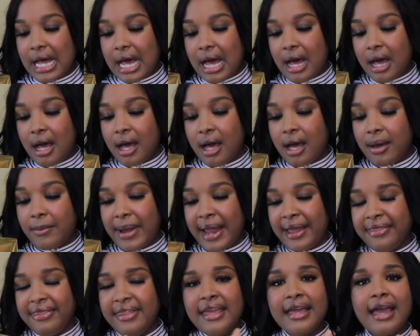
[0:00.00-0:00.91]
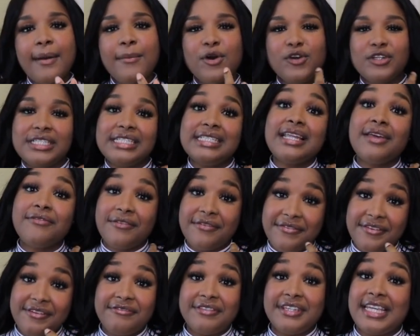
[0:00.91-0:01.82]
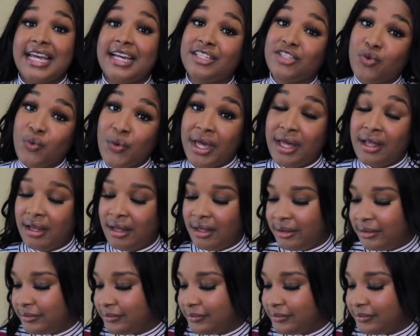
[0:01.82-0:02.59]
I think about $7.50 as well.